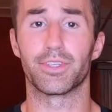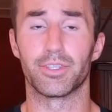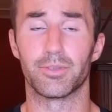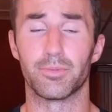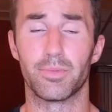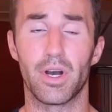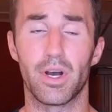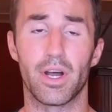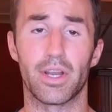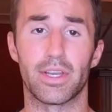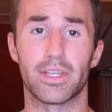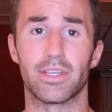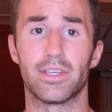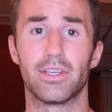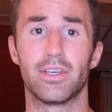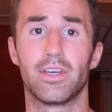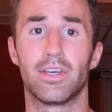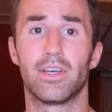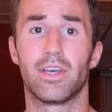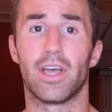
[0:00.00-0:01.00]
body
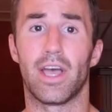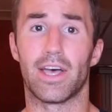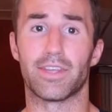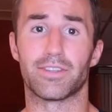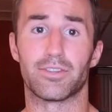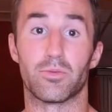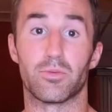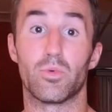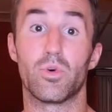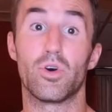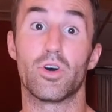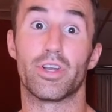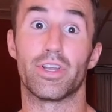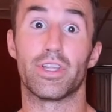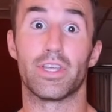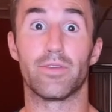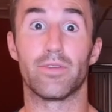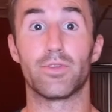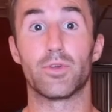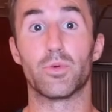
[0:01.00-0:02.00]
as it would
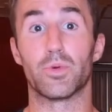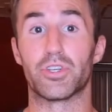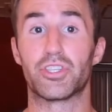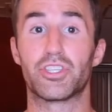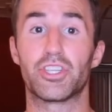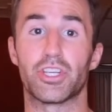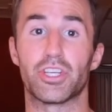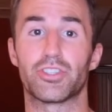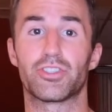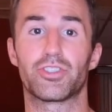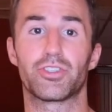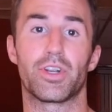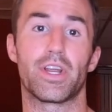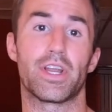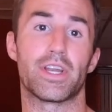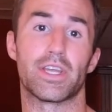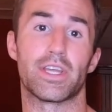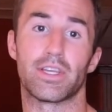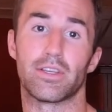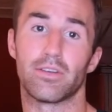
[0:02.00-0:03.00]
if you were just
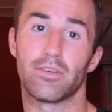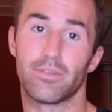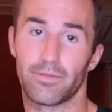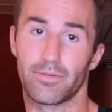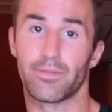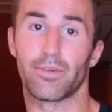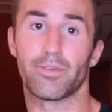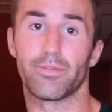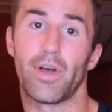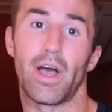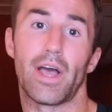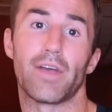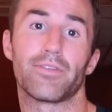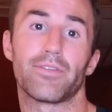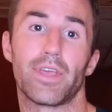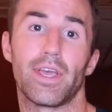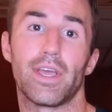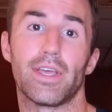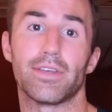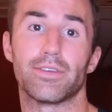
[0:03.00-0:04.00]
training for
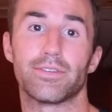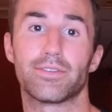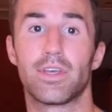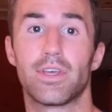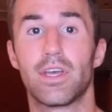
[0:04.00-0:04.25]
5Ks.